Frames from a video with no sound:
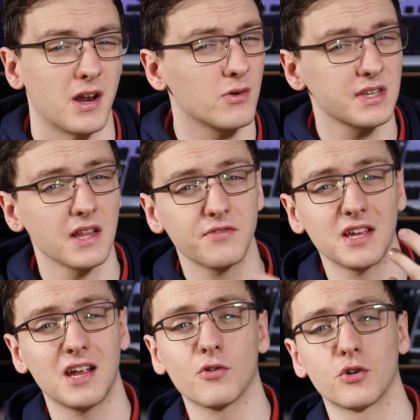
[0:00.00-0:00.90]
I'd also love to
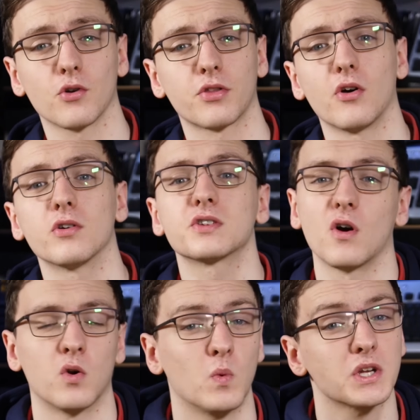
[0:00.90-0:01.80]
hear your thoughts
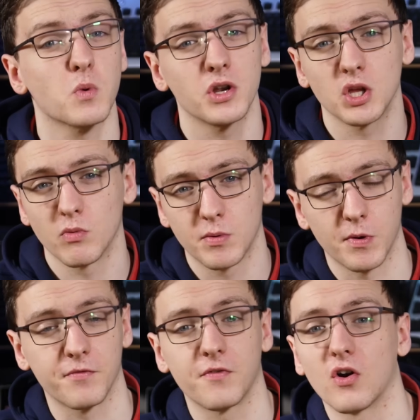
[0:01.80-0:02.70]
on which one you would
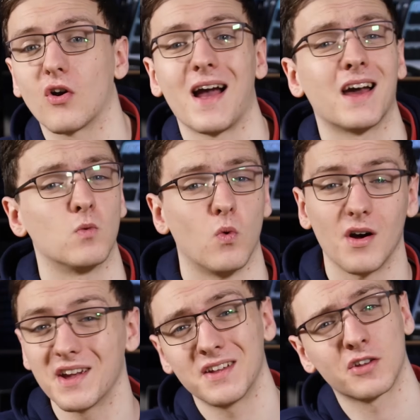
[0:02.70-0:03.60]
prefer and
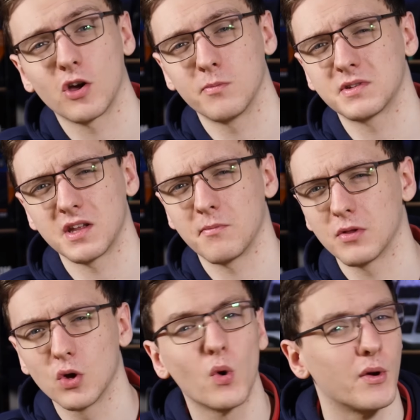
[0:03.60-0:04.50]
why in the comments down
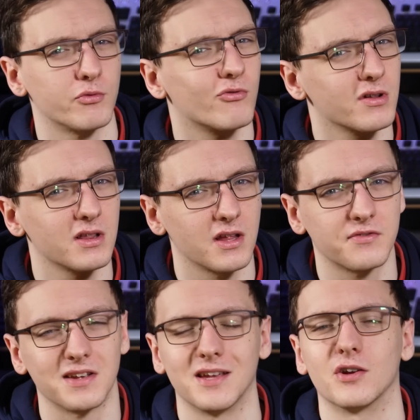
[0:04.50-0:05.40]
below. I would really love
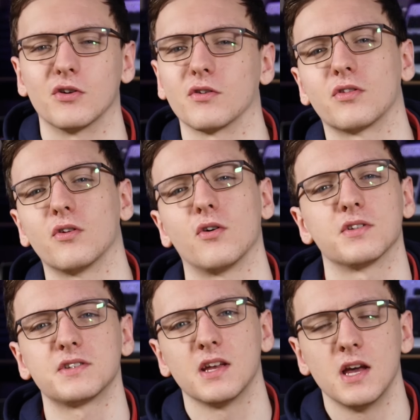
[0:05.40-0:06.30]
to hear your
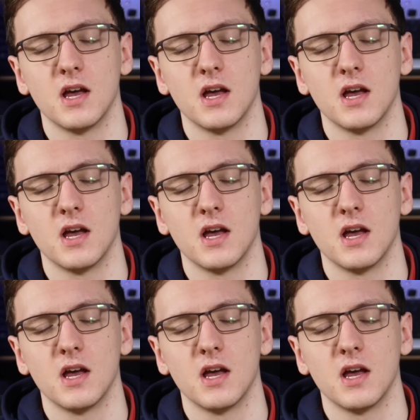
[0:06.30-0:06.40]
thoughts.